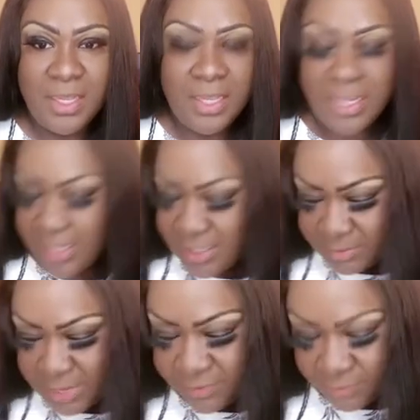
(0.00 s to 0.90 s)
It doesn't
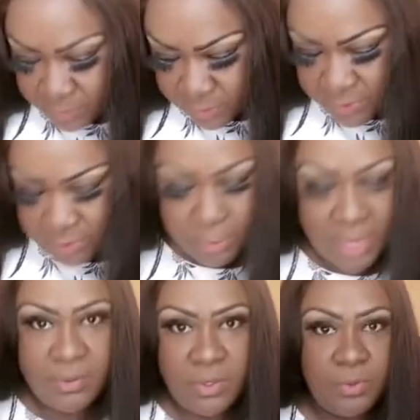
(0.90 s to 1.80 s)
matter if the runner is a
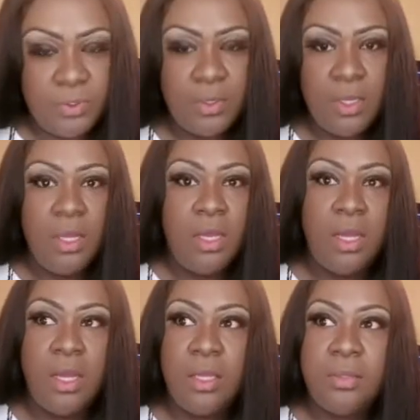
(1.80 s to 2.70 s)
private owner.
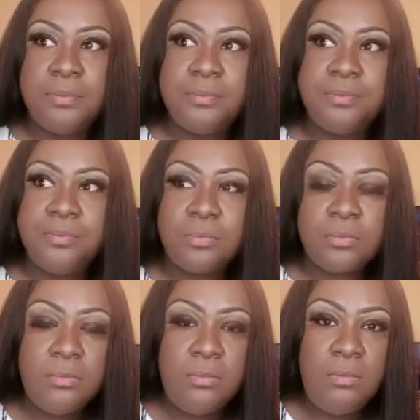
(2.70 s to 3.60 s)
Um,
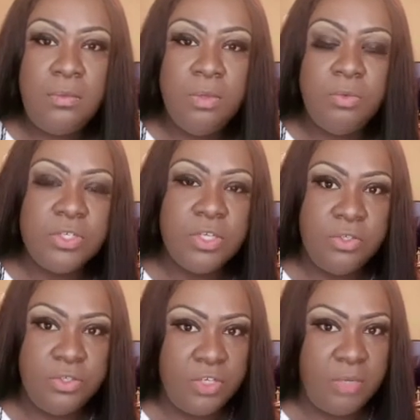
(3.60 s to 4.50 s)
what you're going to do
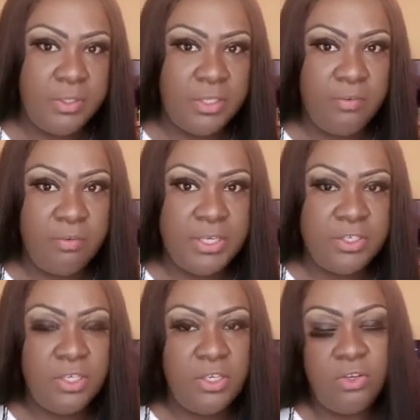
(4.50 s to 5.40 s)
is you're going to put their information
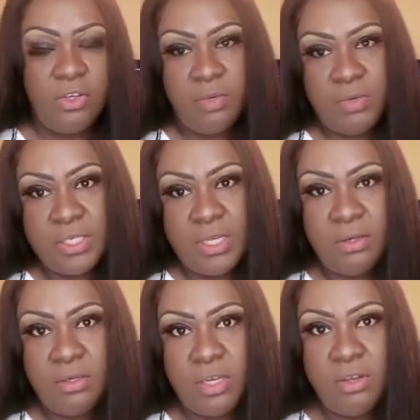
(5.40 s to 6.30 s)
in. You're going to reach out.
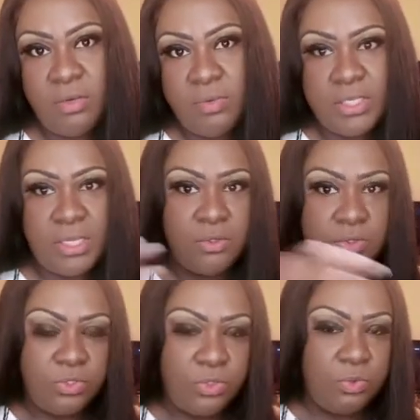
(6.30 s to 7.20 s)
They're going to reach out
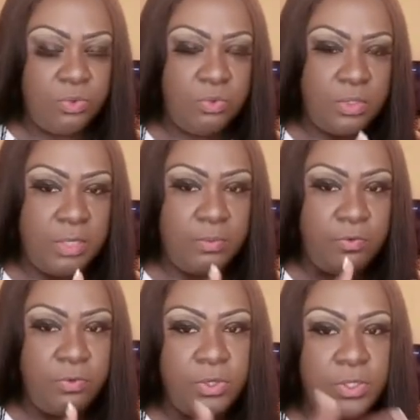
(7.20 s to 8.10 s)
to them
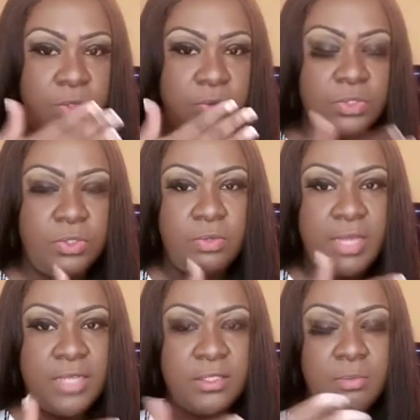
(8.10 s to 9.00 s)
for you to
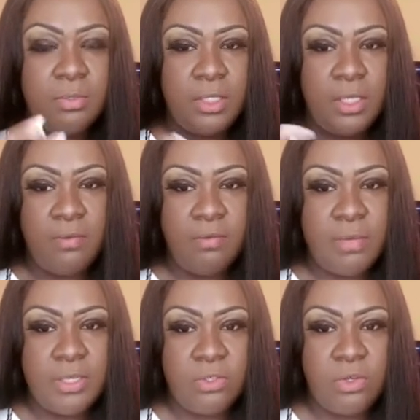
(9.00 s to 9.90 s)
actually put the
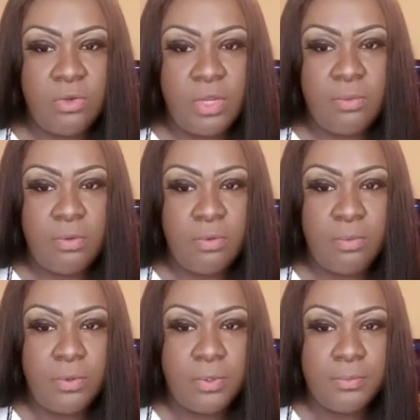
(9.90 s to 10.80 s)
information on your credit bureau
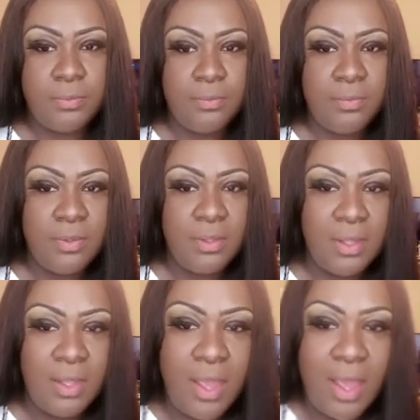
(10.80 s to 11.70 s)
report.
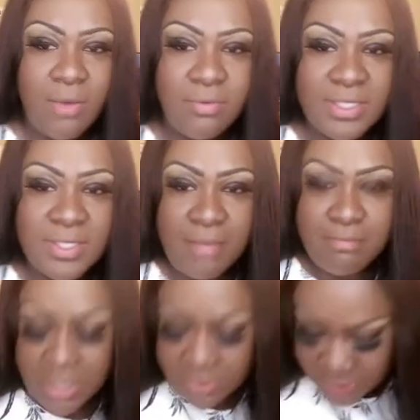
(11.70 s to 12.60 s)
What's up,
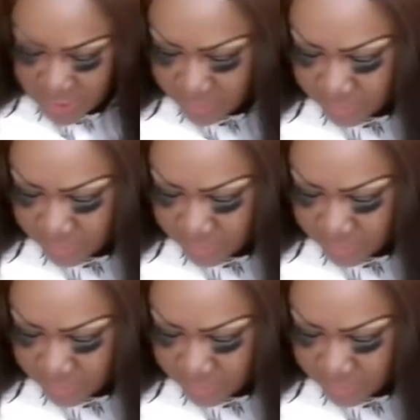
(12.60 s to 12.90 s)
Boji?